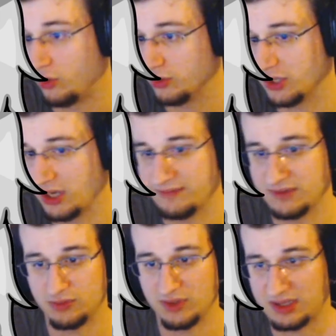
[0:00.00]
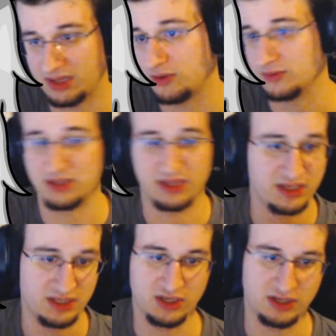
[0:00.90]
you're going to have to do is click on the
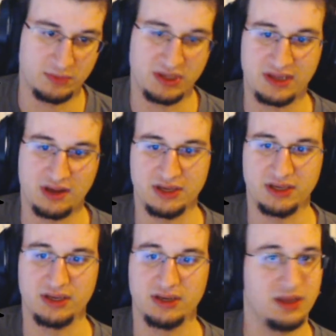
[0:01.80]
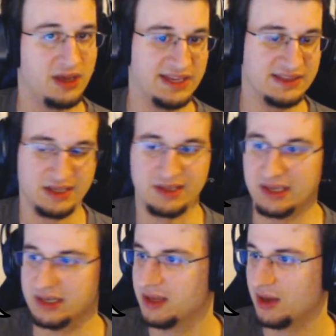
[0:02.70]
link and you're going to be signed in. And that's
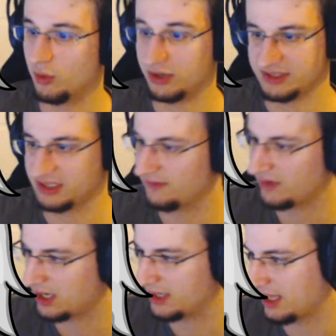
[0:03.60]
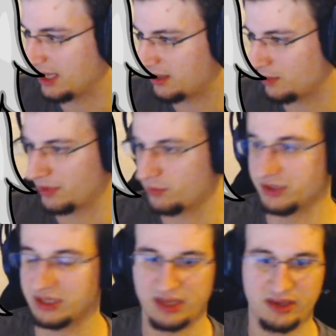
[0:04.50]
it. Wanted to give you guys a heads up as
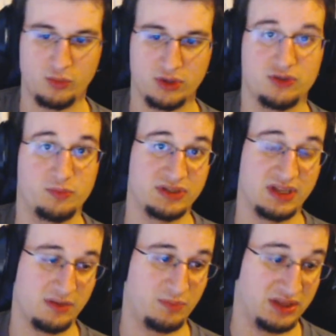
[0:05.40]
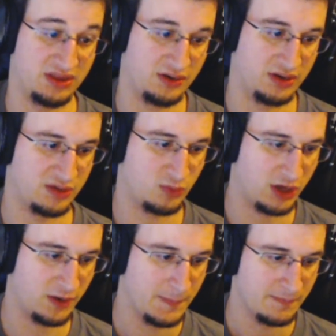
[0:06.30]
well in case you wanted to participate there as well.